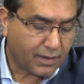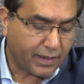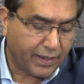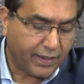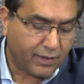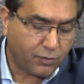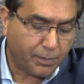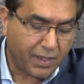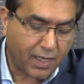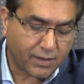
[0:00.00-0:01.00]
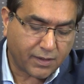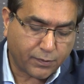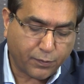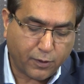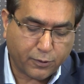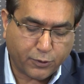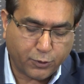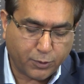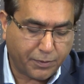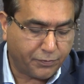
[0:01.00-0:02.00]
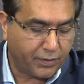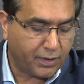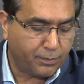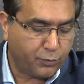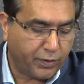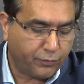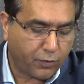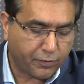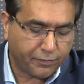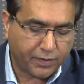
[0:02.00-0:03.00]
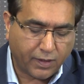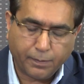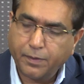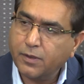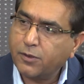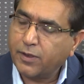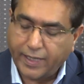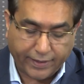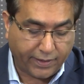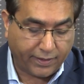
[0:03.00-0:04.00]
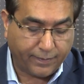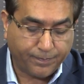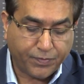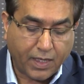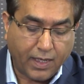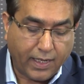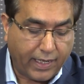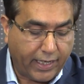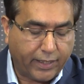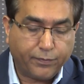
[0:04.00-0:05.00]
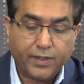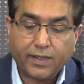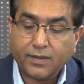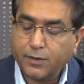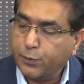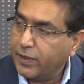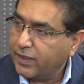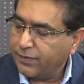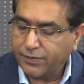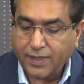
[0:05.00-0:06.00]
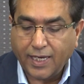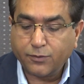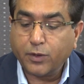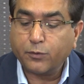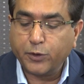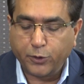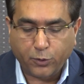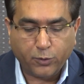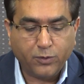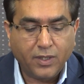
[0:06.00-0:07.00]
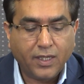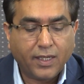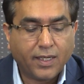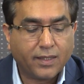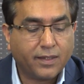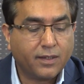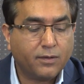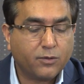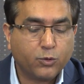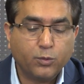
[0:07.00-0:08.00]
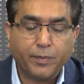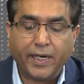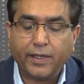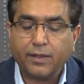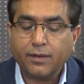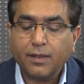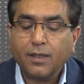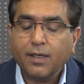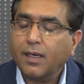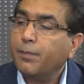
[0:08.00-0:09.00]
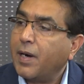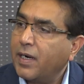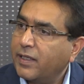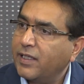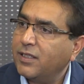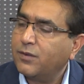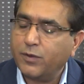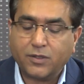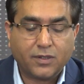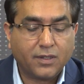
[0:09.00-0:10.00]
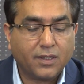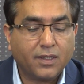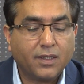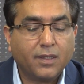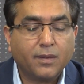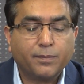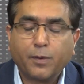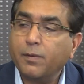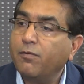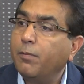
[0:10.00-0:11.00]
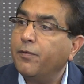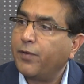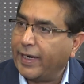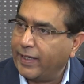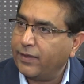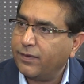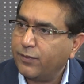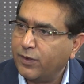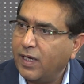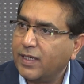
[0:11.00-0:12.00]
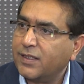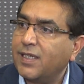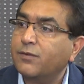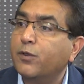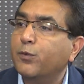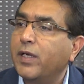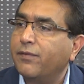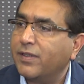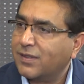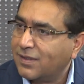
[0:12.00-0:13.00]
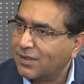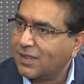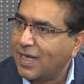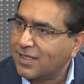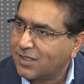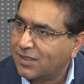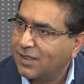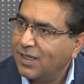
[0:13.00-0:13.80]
Canadians will be asked this fall to choose between the moving forward with the Liberals or getting ahead with the Conservatives. As what we know, they're the two main parties which probably will be fighting for the election, as what we have discussed last